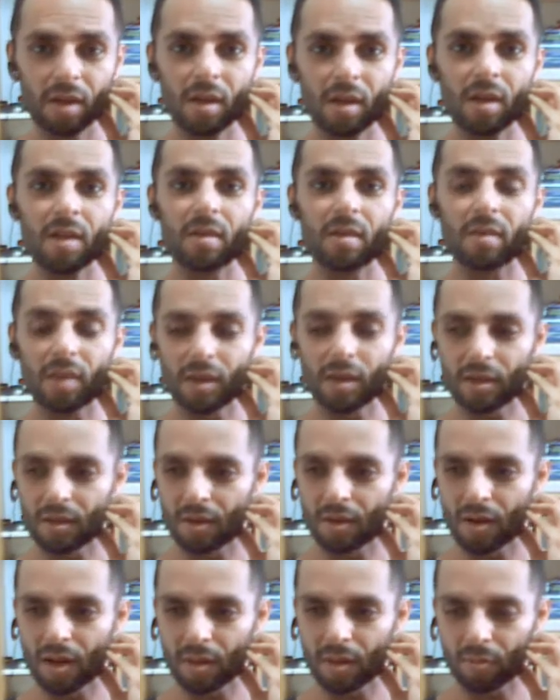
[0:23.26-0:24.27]
Thank God
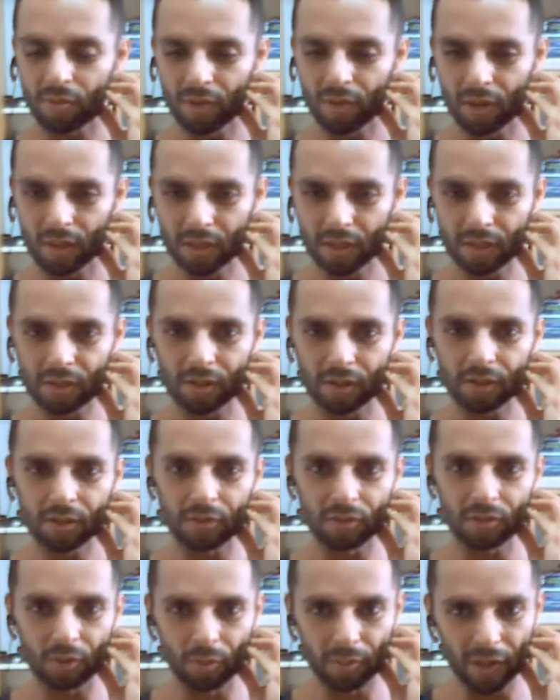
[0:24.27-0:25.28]
I'm finally starting to feel
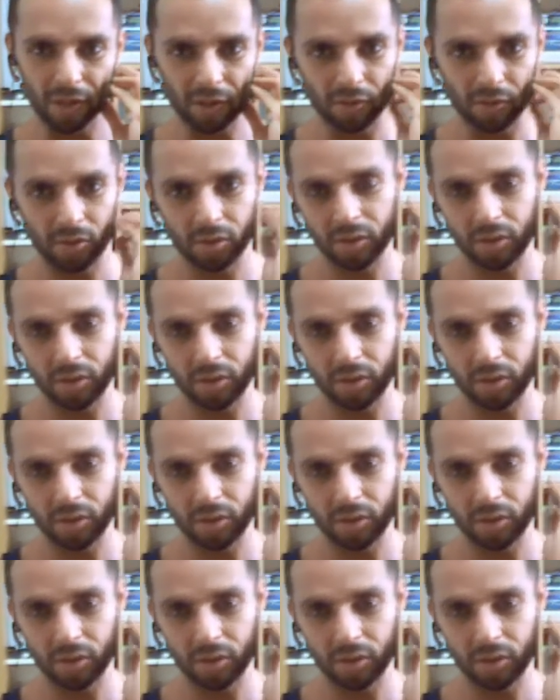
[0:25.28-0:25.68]
better.